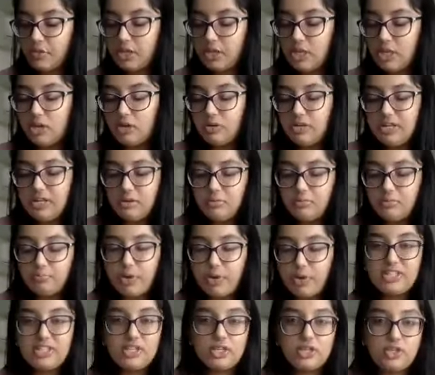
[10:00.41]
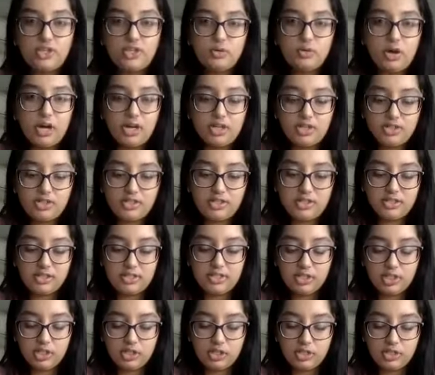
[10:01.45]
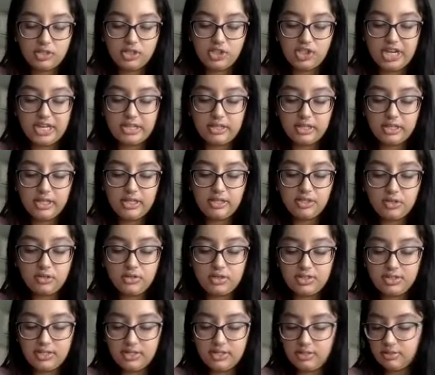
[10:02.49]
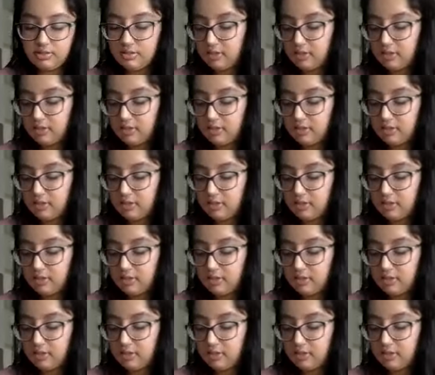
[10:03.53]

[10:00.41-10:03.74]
You don't need to press it too hard, just gently so it doesn't